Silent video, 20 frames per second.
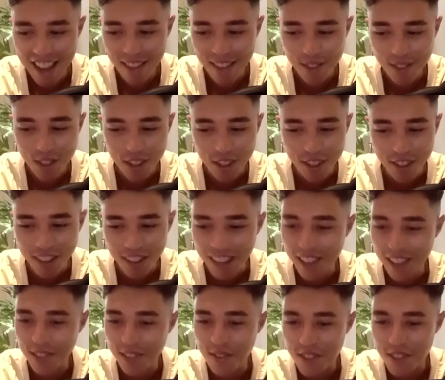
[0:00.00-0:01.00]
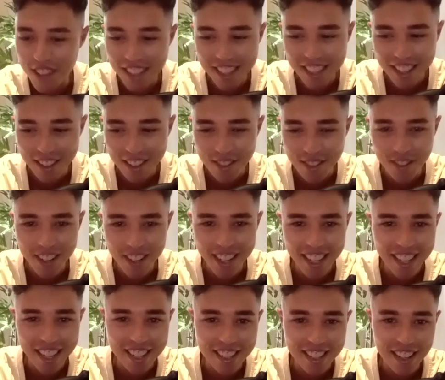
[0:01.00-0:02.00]
I'm sure you've got other work that you'll want to
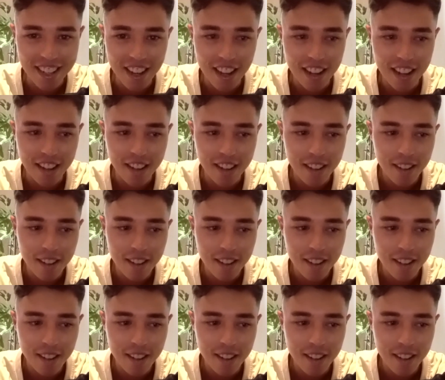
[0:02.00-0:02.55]
get done.